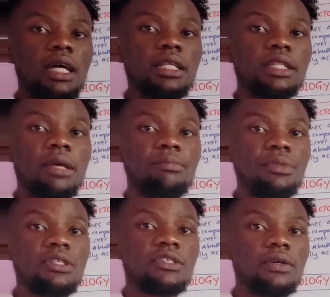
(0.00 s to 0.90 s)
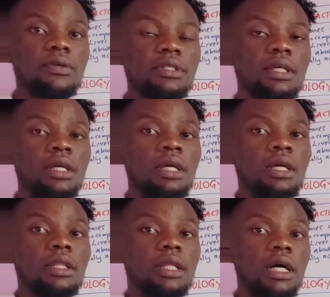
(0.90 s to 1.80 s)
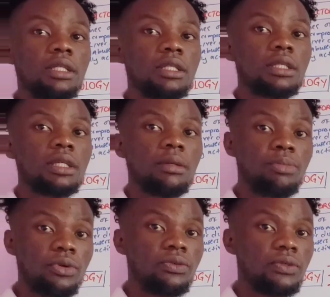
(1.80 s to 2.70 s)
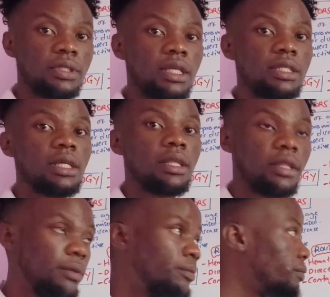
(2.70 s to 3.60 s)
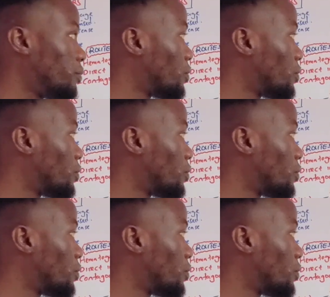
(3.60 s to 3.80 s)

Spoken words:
side type B cells that produces them.